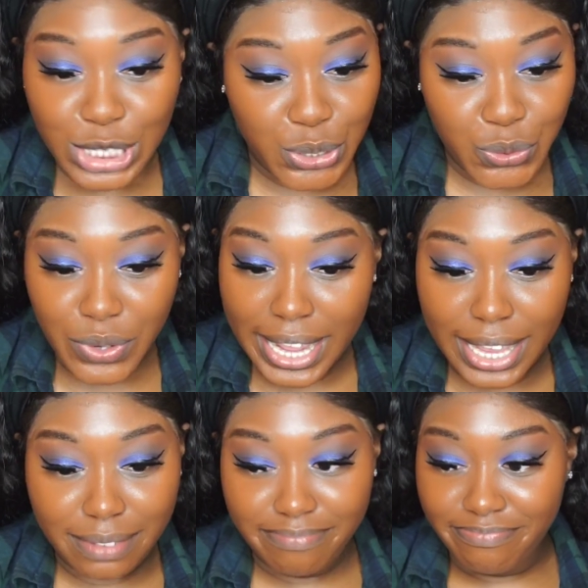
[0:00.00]
Too
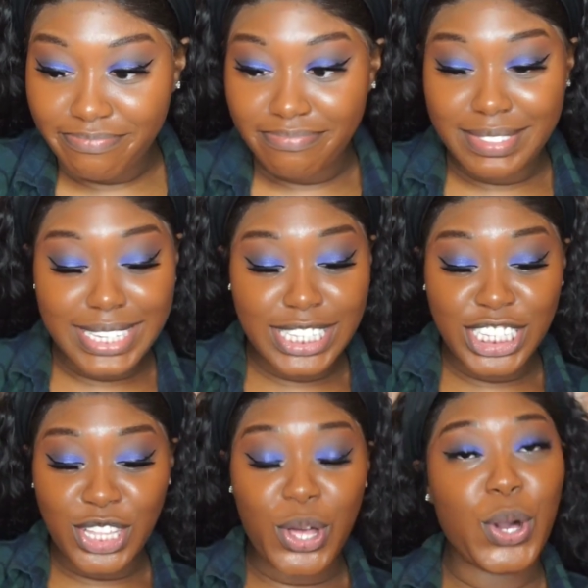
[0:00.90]
red. This
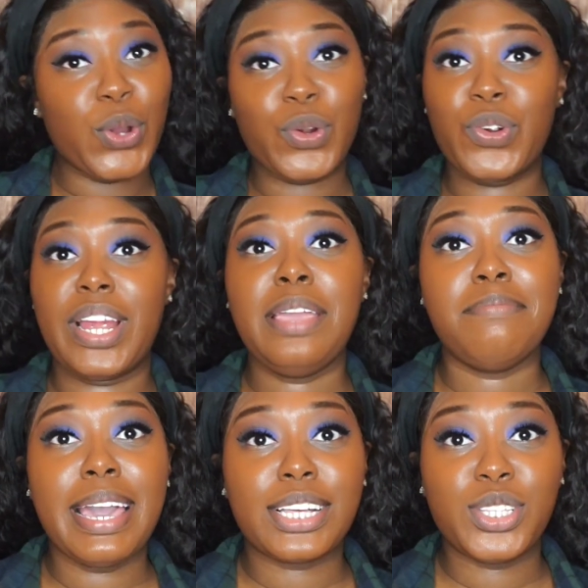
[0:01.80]
is going right
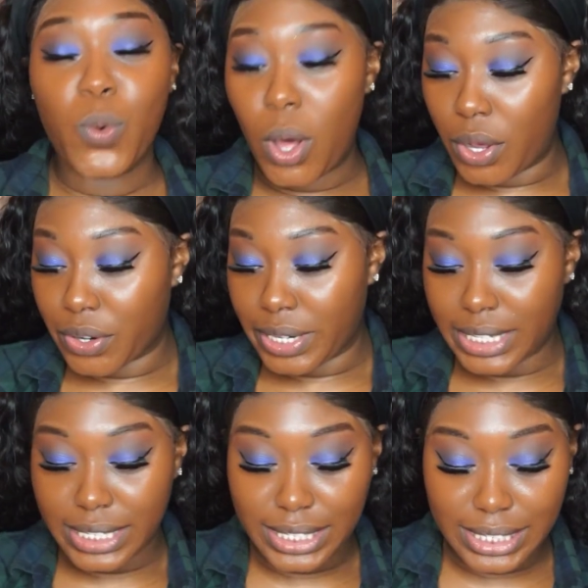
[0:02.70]
back to
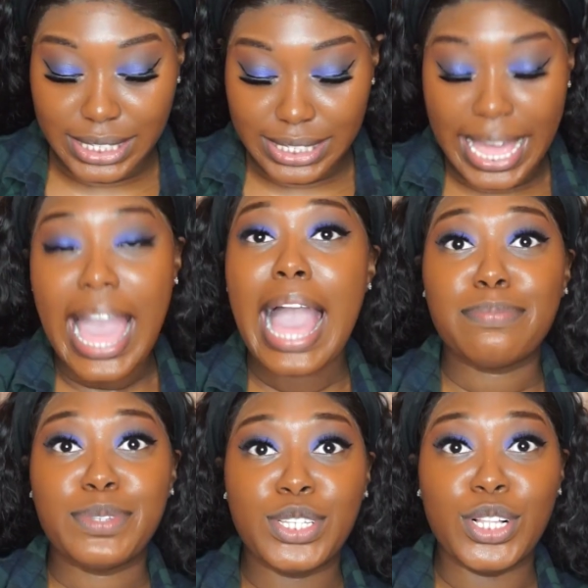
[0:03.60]
Walgreens because
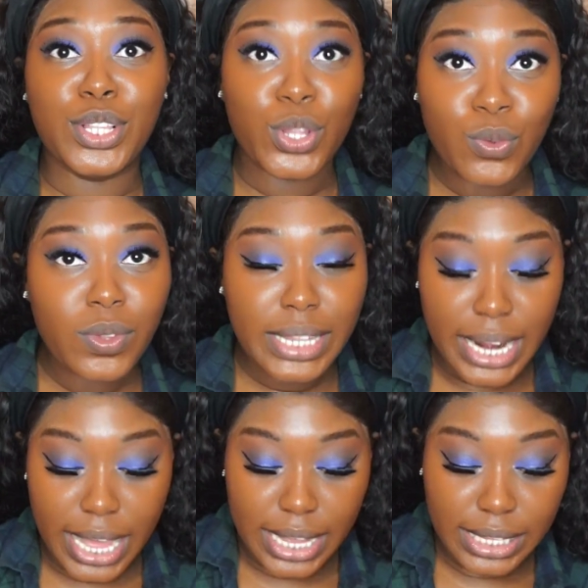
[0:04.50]
absolutely
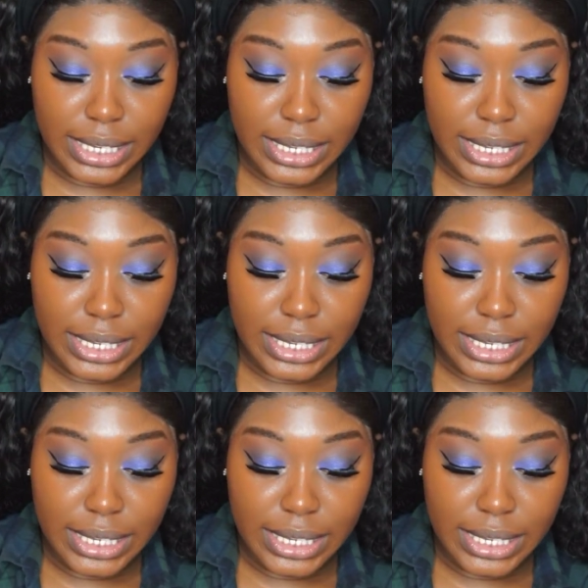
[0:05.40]
not.